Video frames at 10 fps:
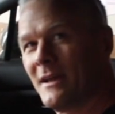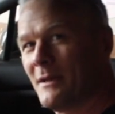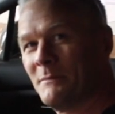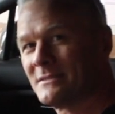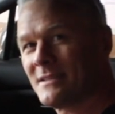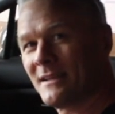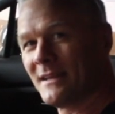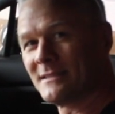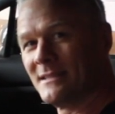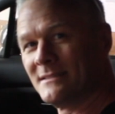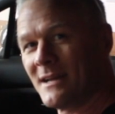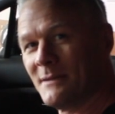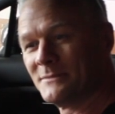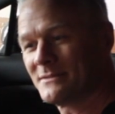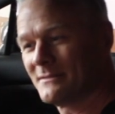It must take like 10
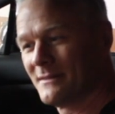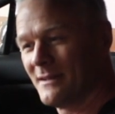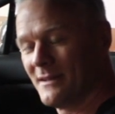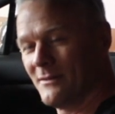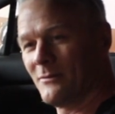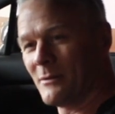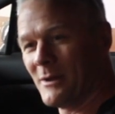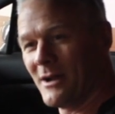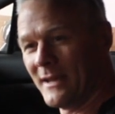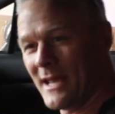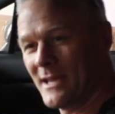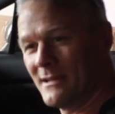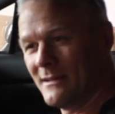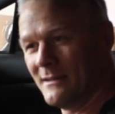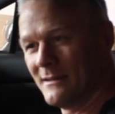times. What am I on, 8?